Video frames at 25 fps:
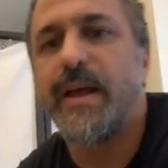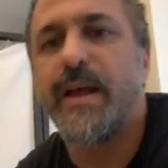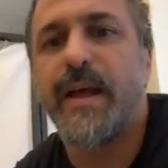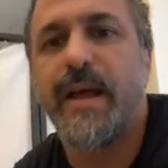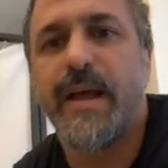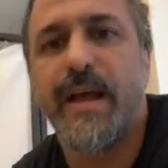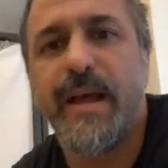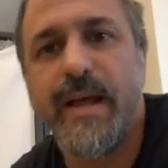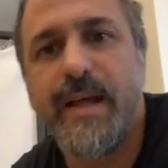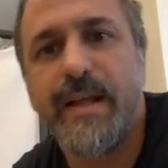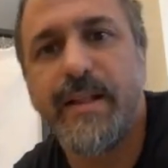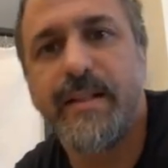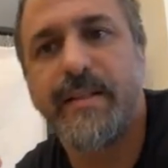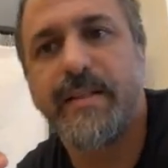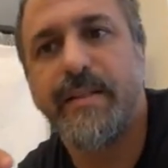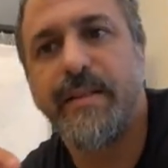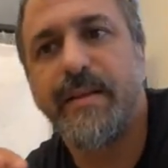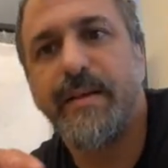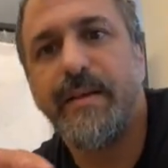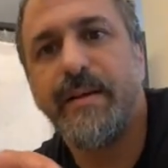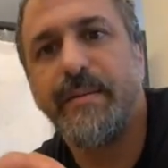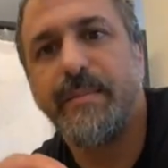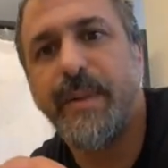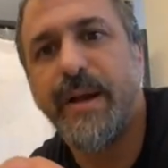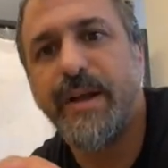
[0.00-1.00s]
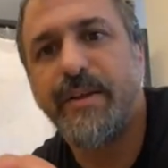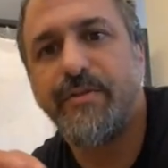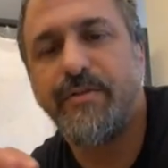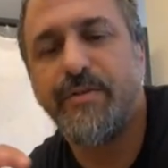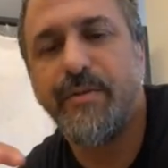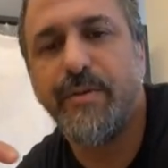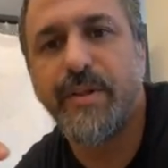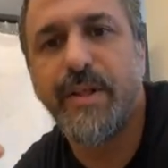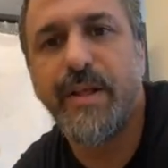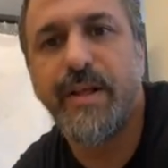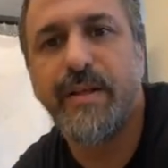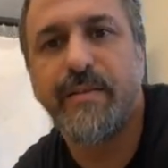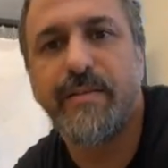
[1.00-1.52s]
and my
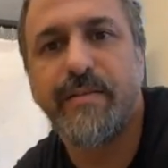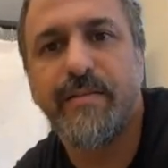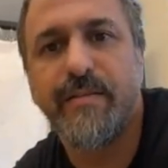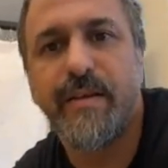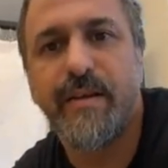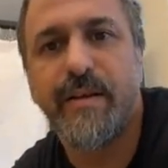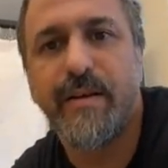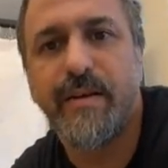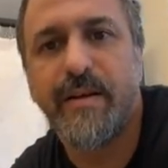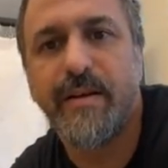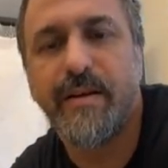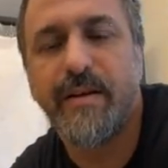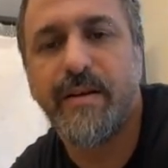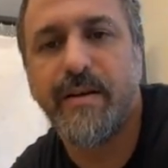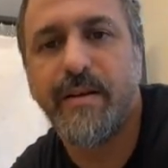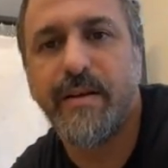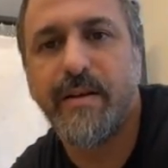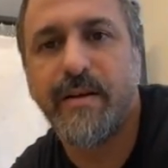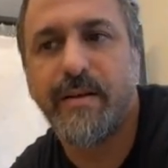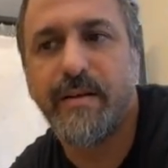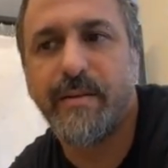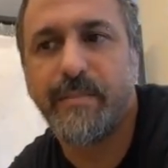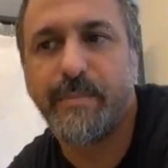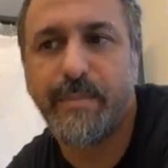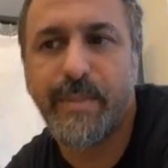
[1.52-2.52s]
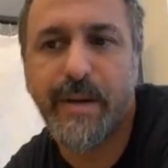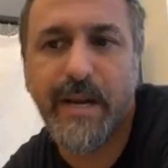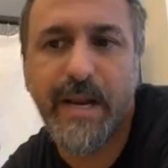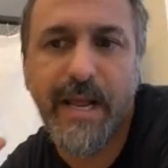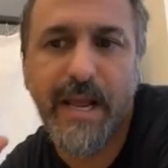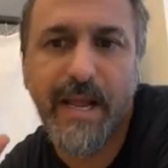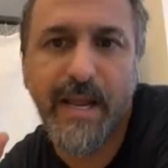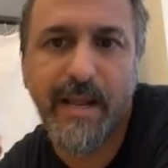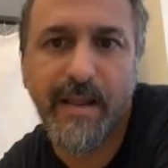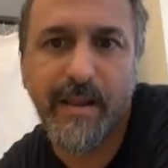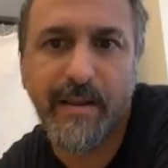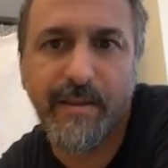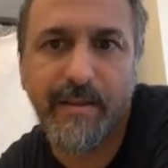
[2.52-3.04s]
students
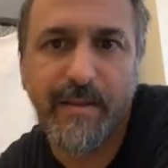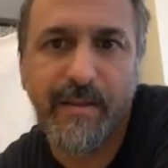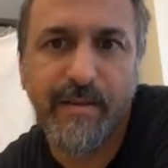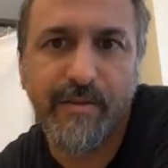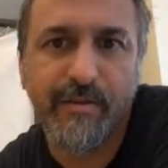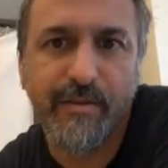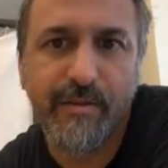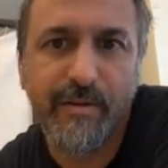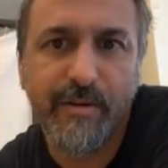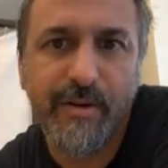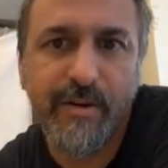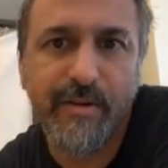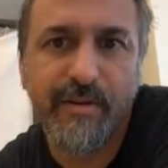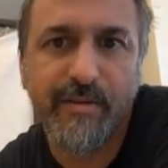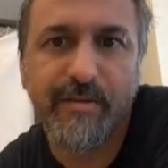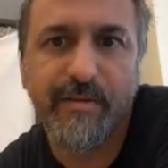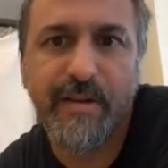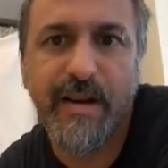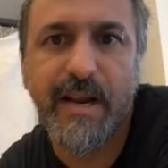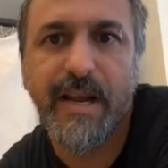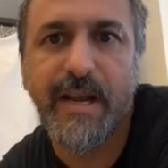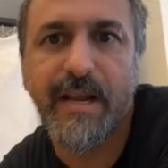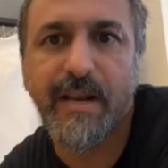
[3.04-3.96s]
play in this orchestra,